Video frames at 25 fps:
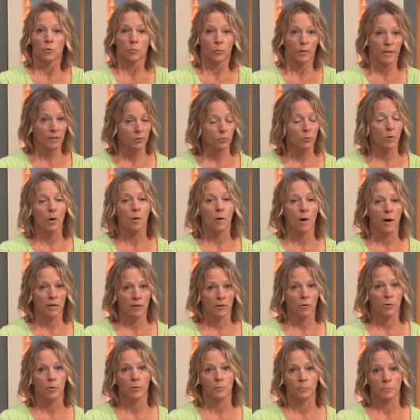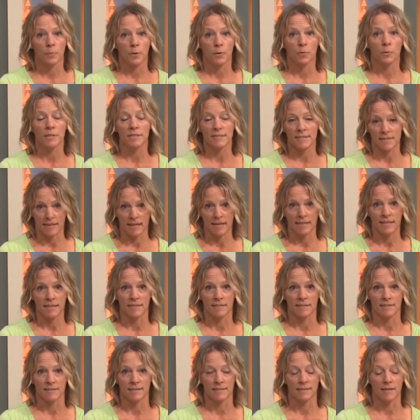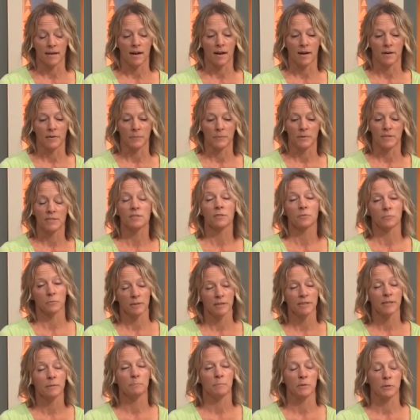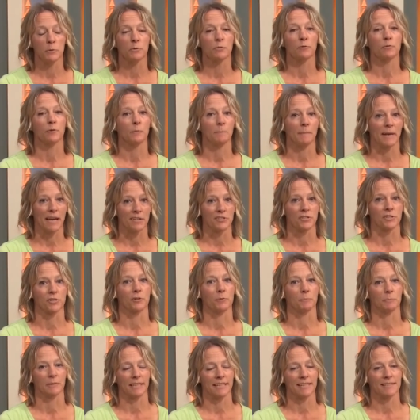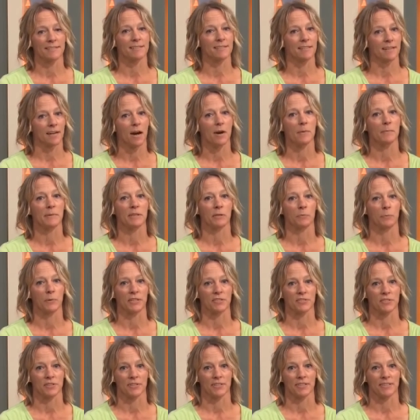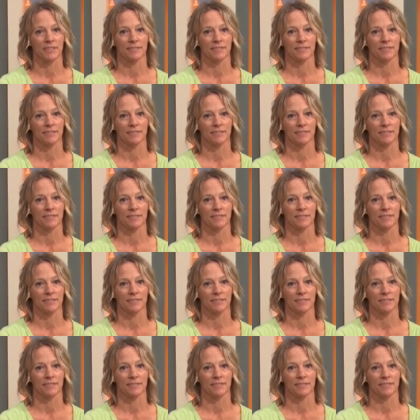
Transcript: We grow our own poinsettias. Um, it's a really beautiful, magical place to come in the winter.